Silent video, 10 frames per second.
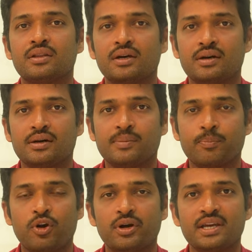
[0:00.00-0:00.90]
The
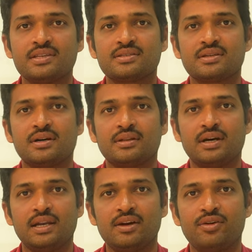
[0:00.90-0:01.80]
plot is,
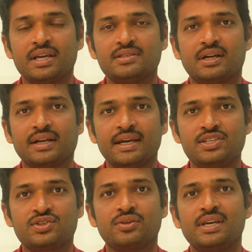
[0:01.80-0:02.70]
the layout is
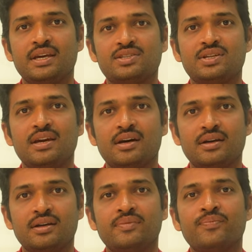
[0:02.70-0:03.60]
attached to the
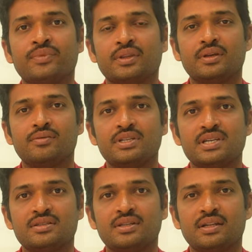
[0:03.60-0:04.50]
STRR, which
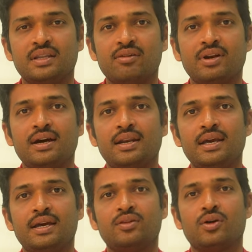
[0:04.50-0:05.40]
is the
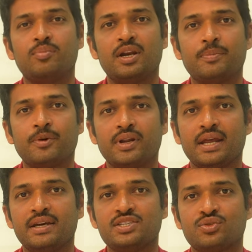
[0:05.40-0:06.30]
Devanahalli and Dodbalapur
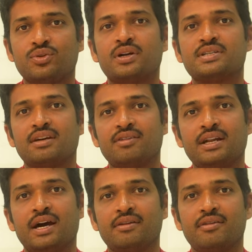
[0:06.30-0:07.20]

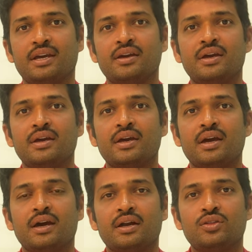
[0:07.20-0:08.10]
NH207 highway.
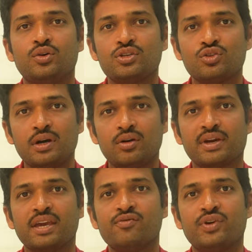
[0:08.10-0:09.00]
And those who are
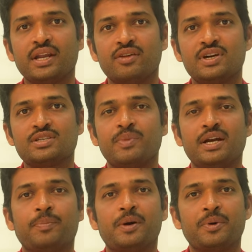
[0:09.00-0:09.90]
looking for
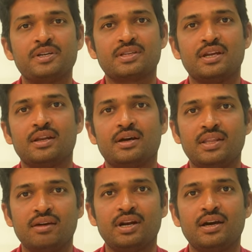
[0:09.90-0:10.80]
investment purpose in
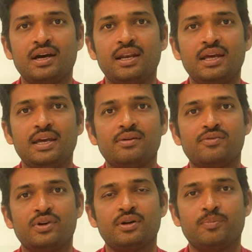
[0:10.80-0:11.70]

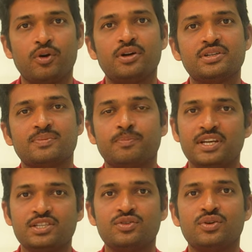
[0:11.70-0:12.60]
Devanahalli for plots,
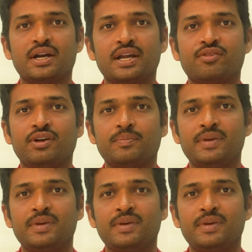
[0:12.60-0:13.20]
please do connect with